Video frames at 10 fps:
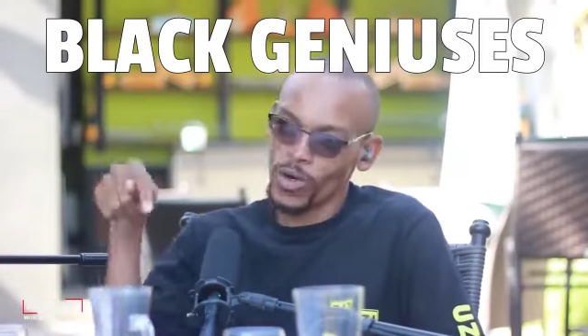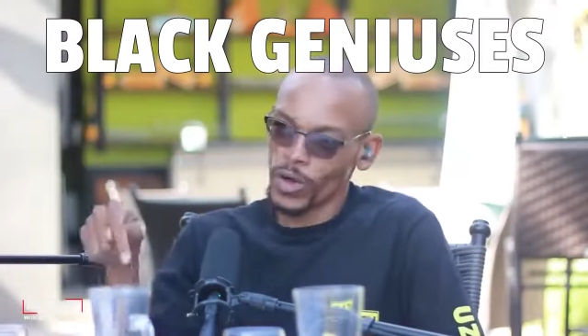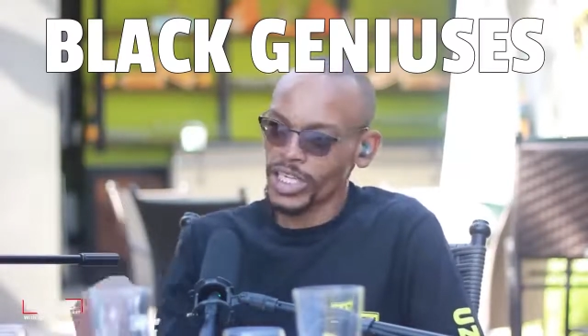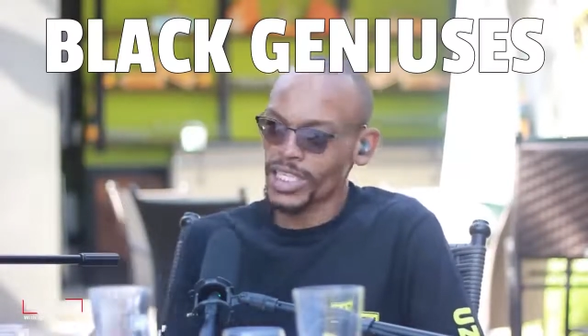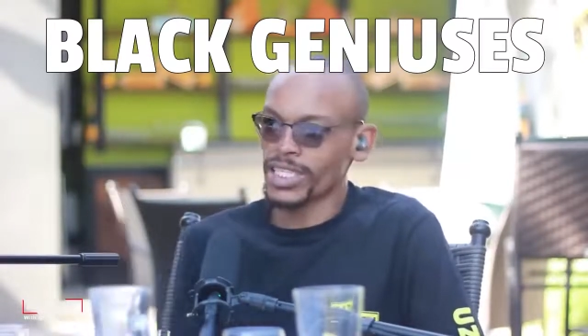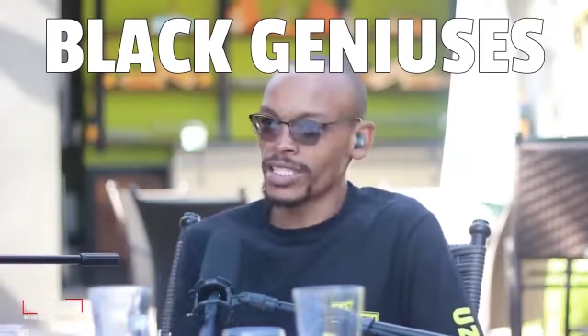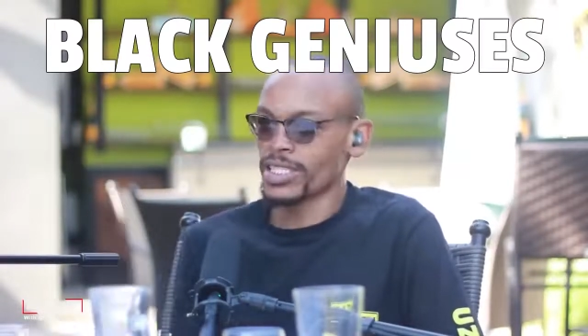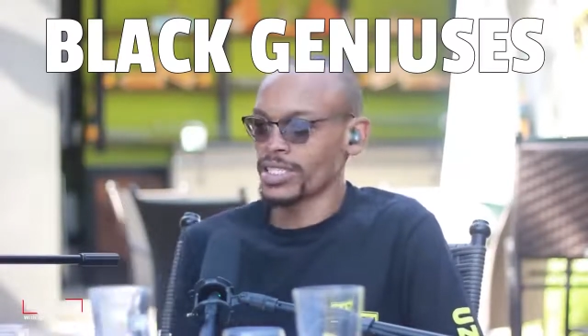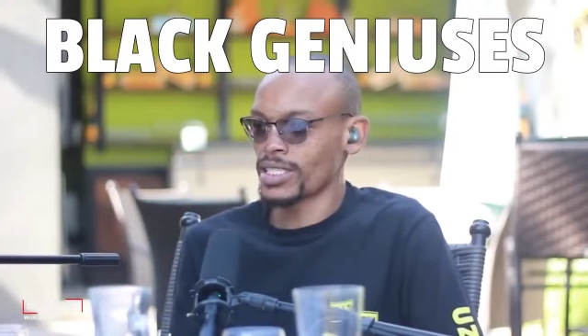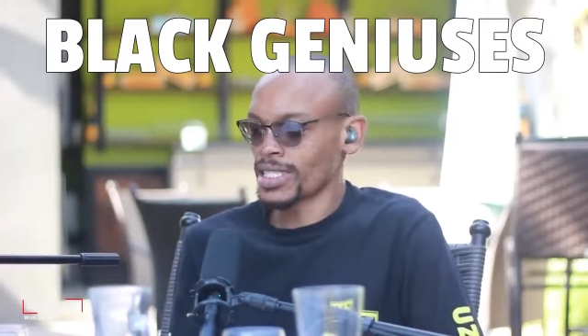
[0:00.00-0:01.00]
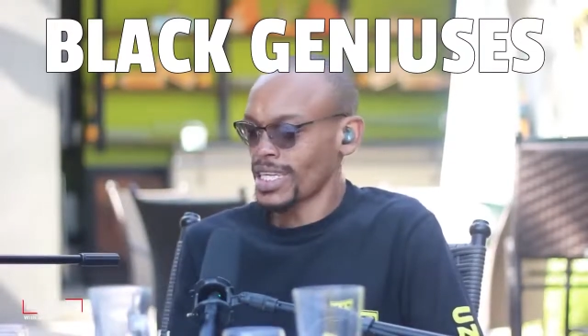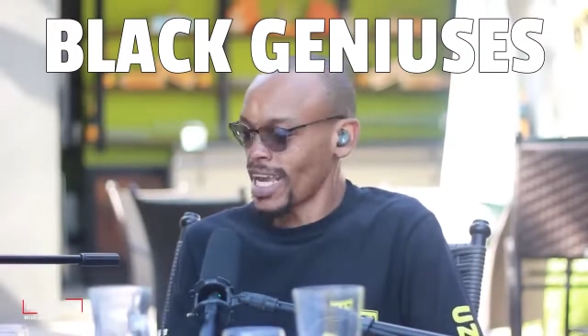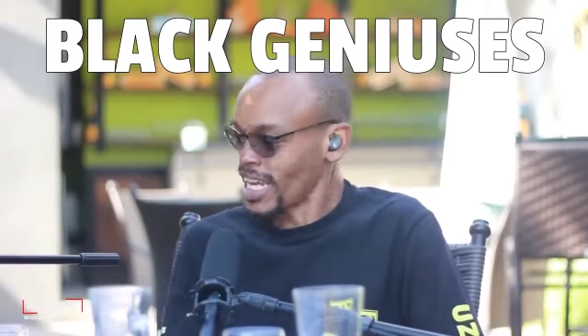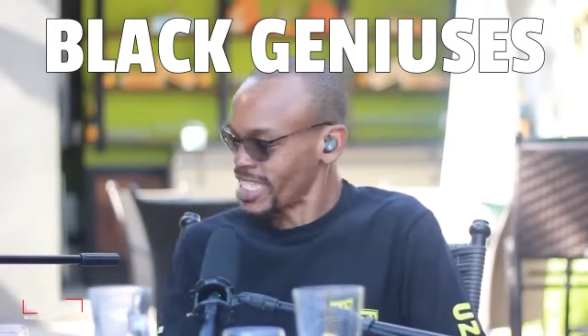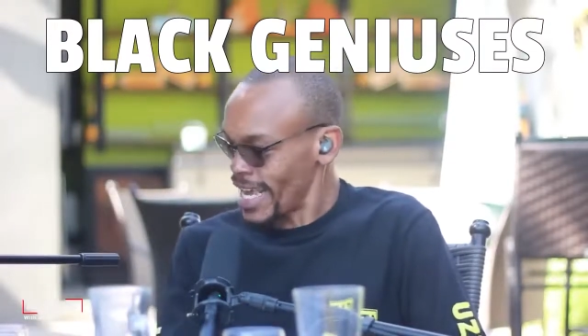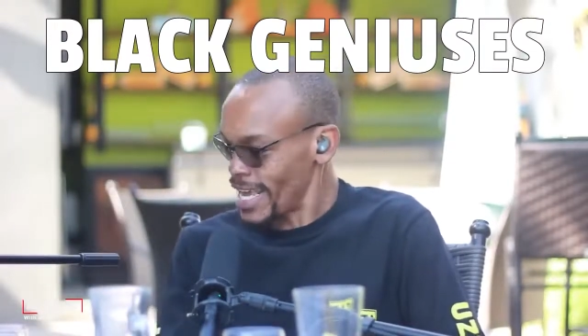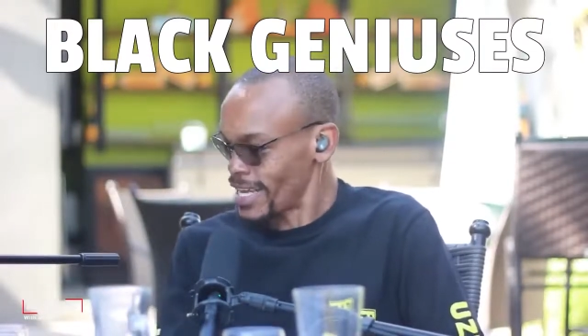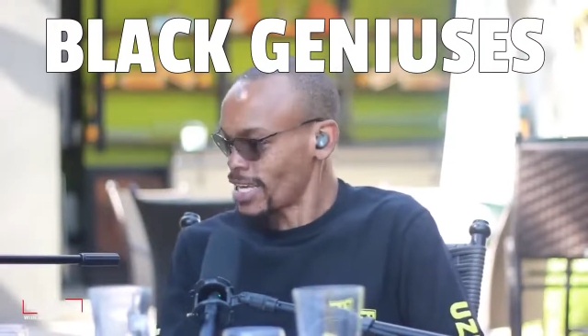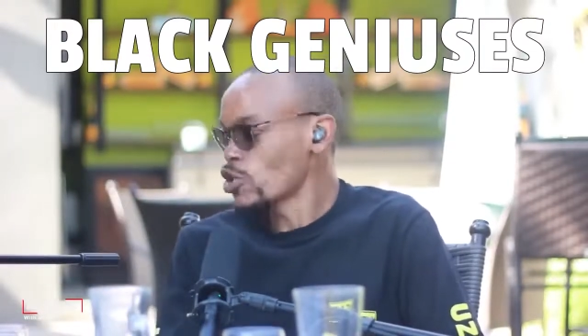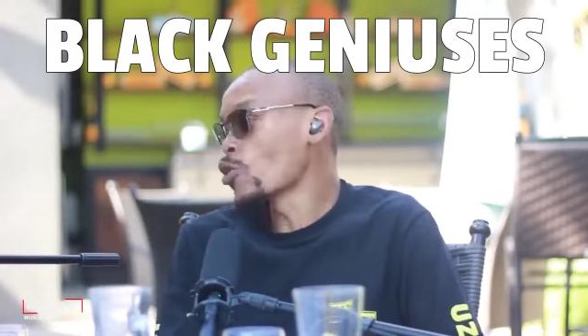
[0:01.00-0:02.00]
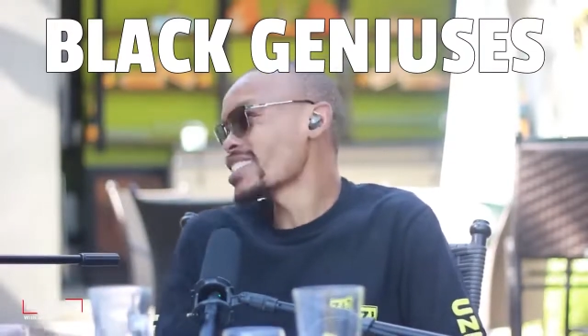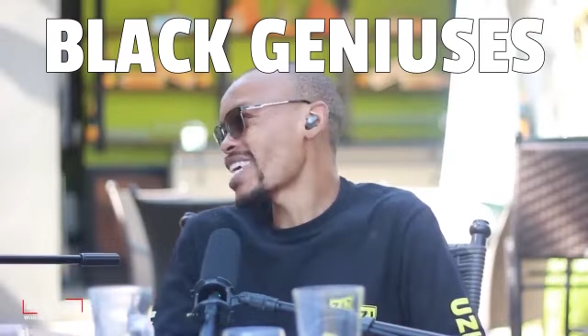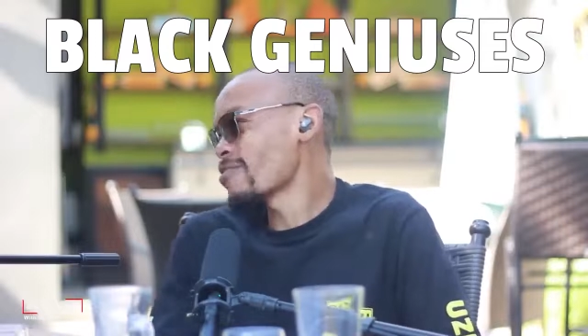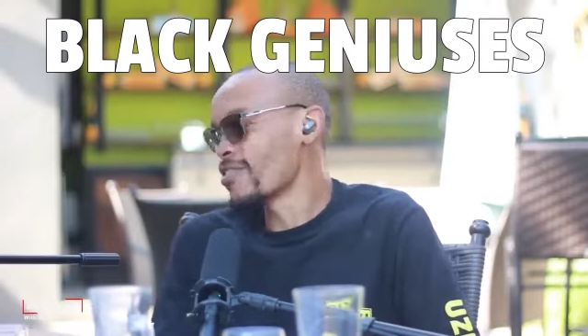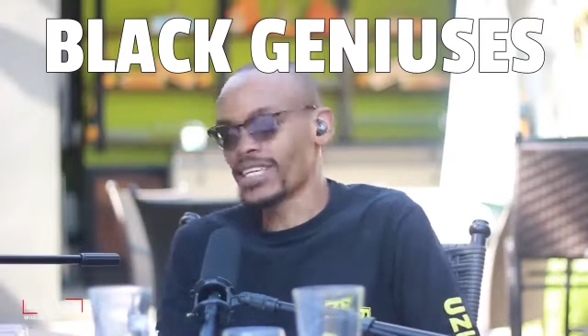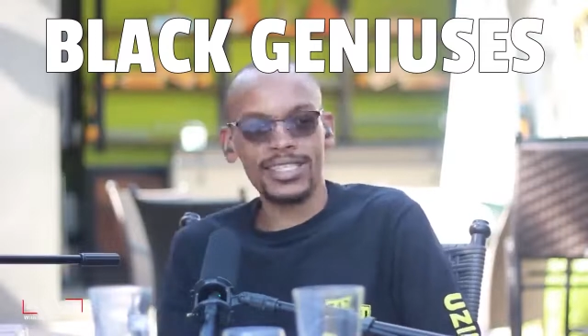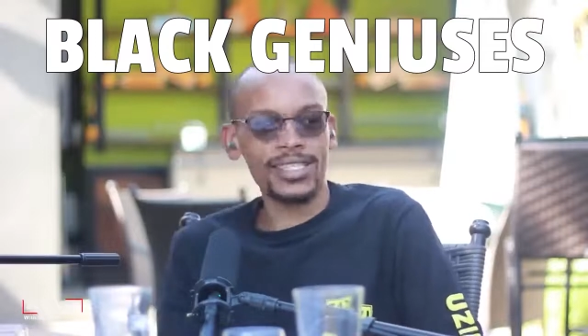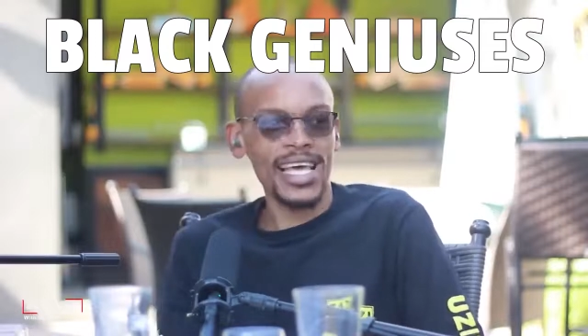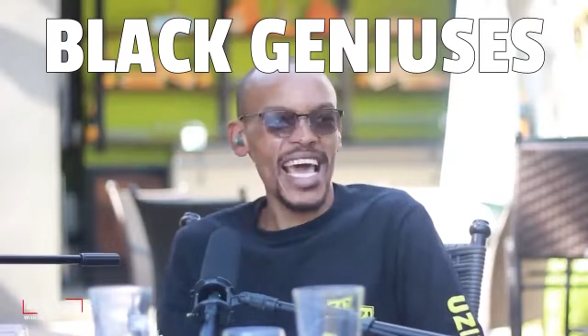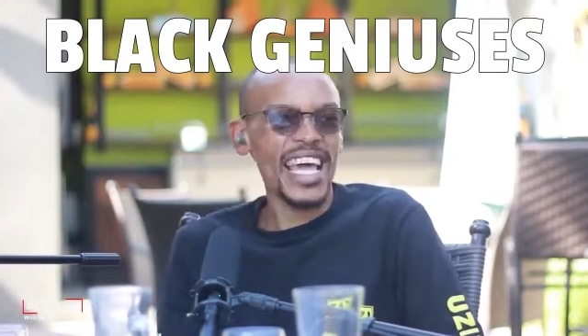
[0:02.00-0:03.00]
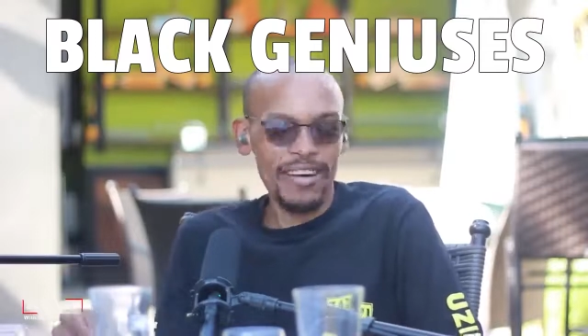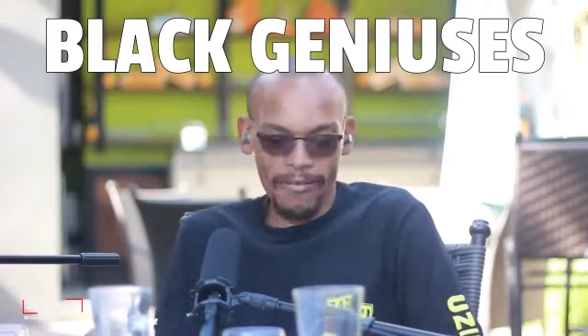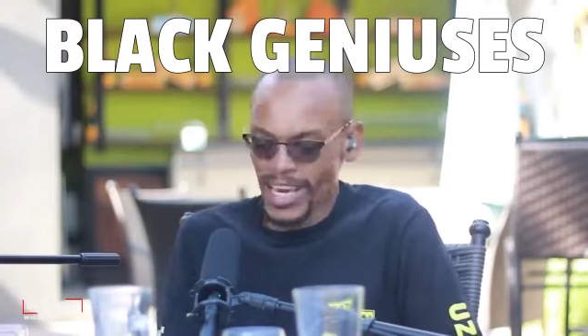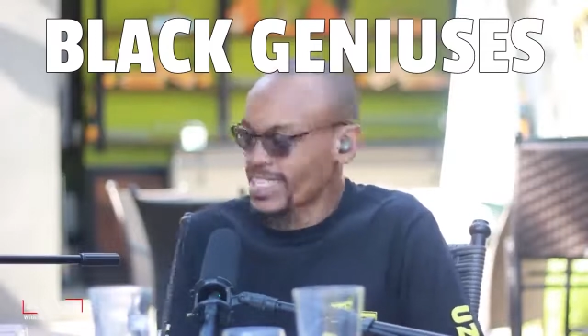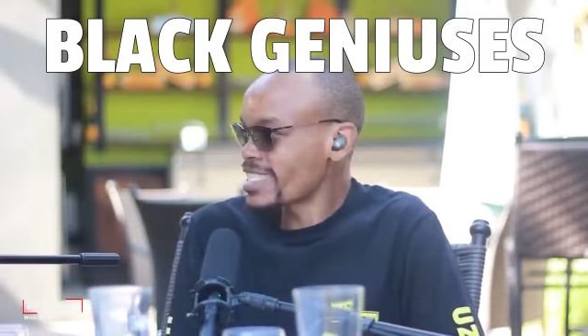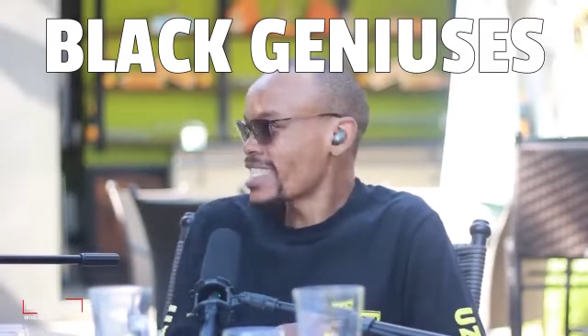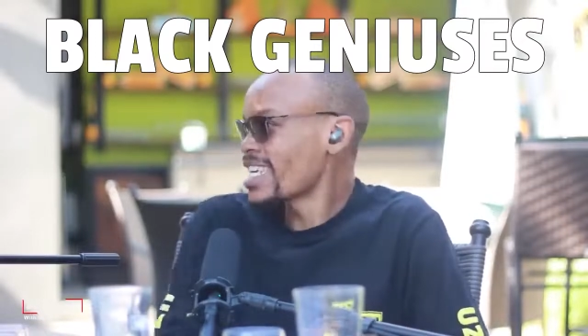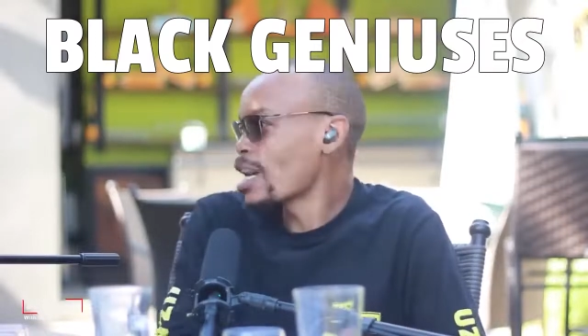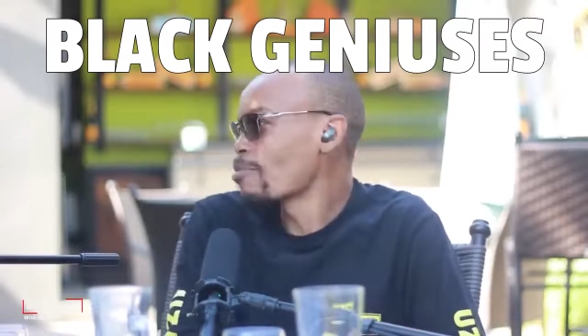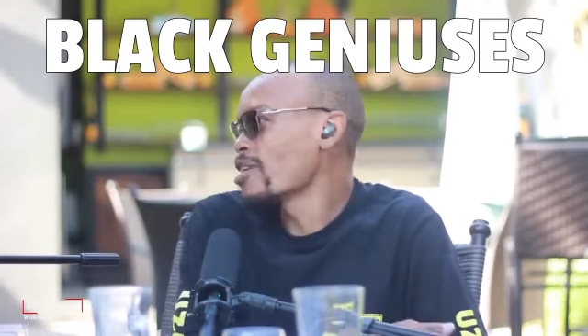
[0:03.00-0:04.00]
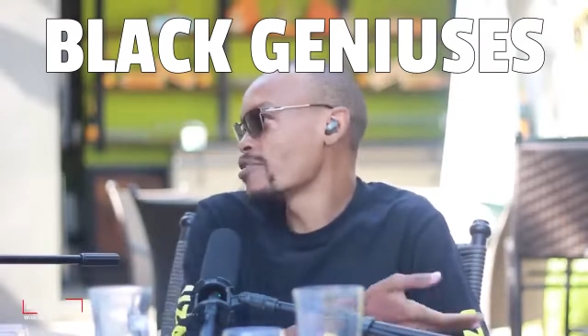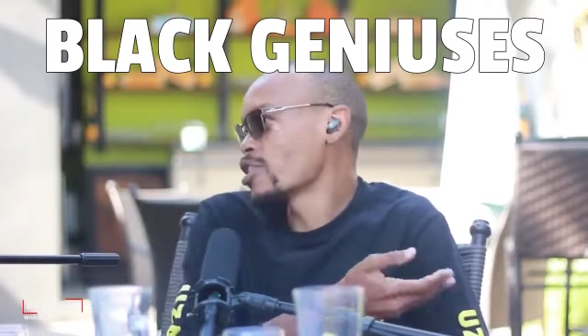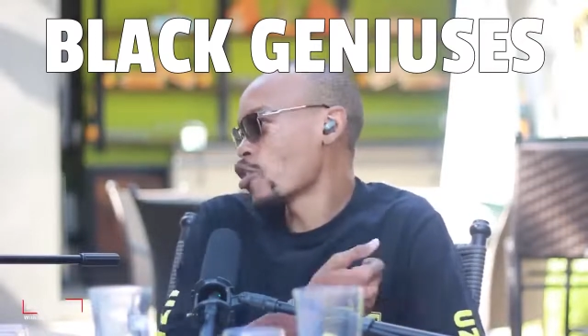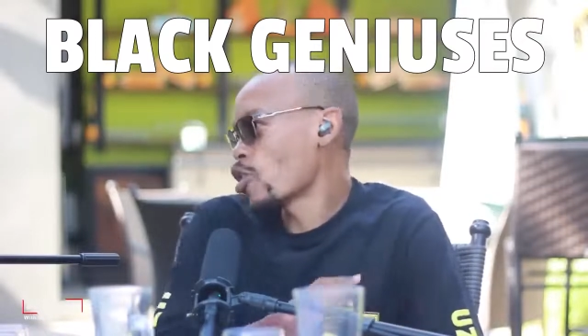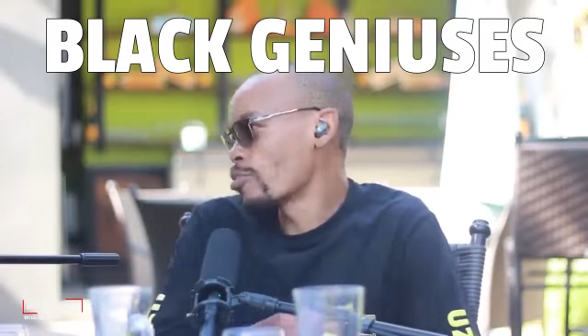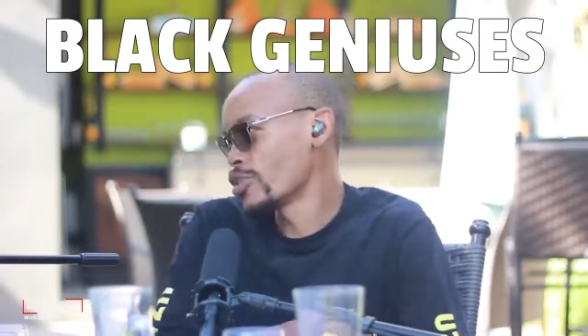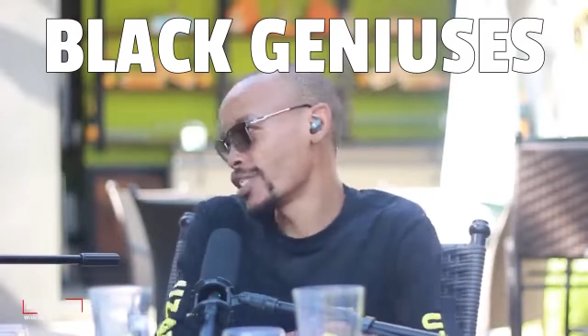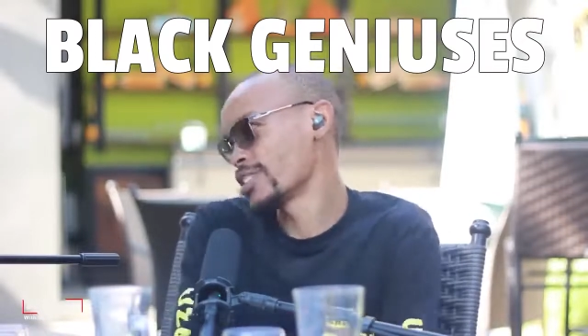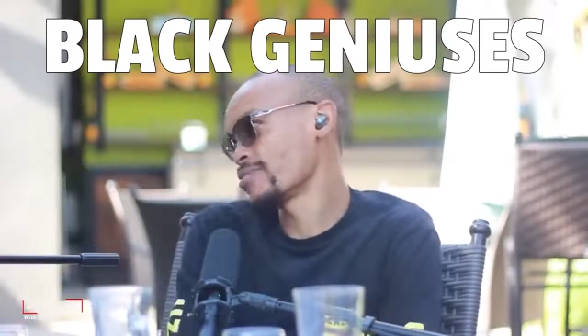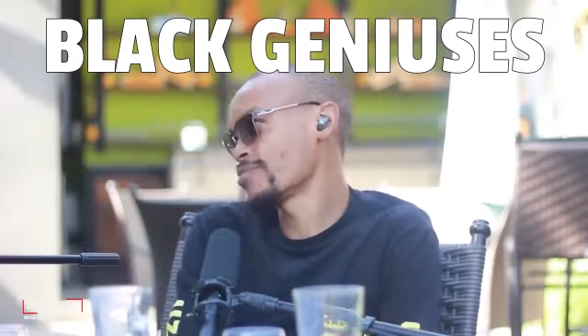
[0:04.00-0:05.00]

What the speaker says: Elokshin and take your savings and invest in uplifting the community.